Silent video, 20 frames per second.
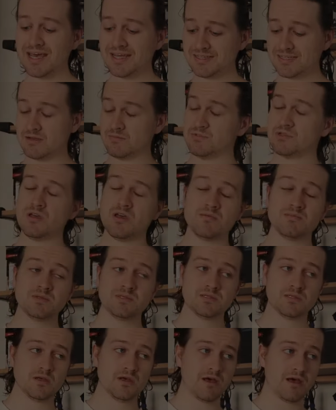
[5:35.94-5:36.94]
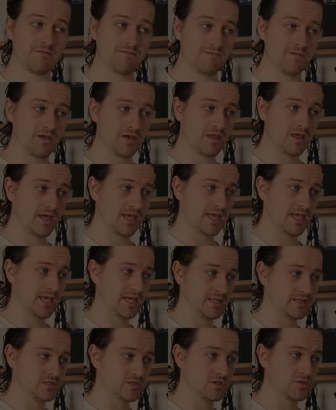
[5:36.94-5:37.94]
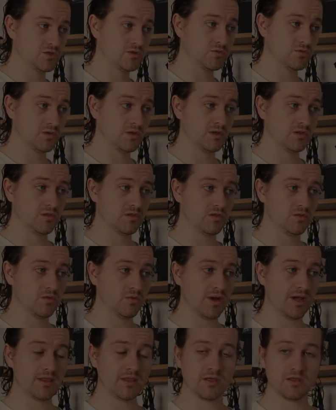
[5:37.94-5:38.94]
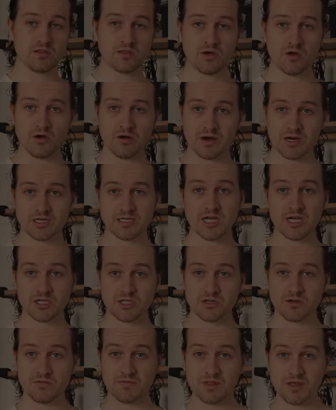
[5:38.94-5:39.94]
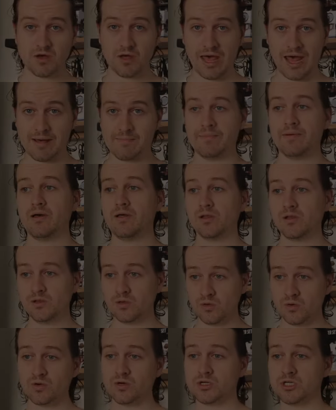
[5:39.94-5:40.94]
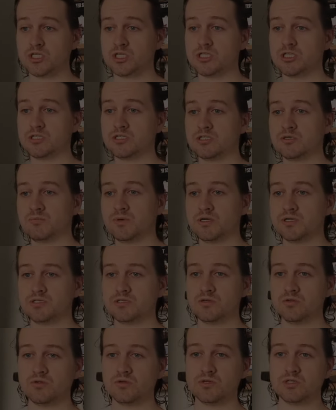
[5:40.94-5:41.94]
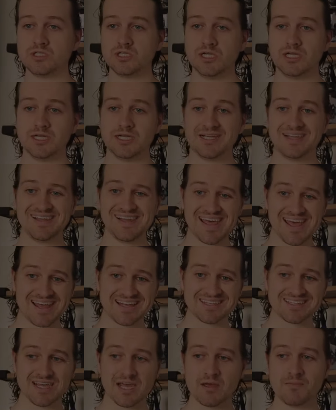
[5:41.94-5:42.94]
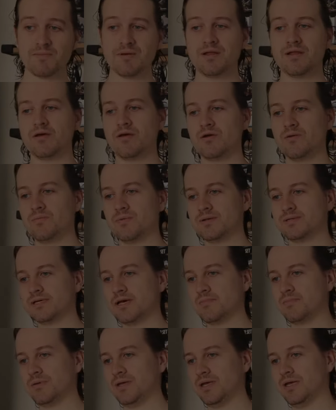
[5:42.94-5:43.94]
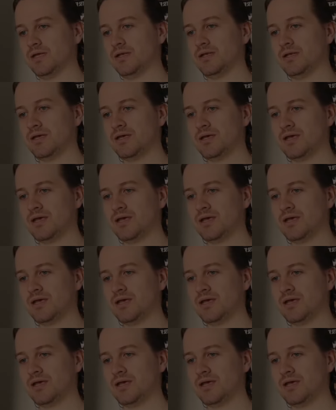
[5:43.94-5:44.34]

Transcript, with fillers: Sometimes I feel like it's to do with the way that the orientation of the app launched. It's supposed to launch in landscape and it opens up in